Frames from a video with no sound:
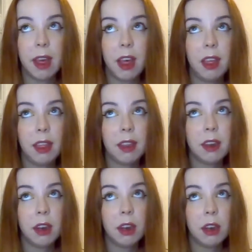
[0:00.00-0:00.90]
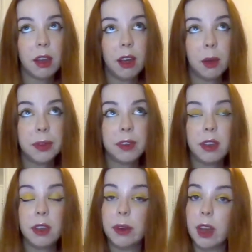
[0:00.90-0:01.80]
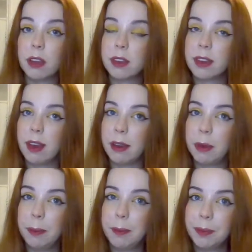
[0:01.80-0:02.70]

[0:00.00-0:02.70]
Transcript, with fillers: and I will see you next time.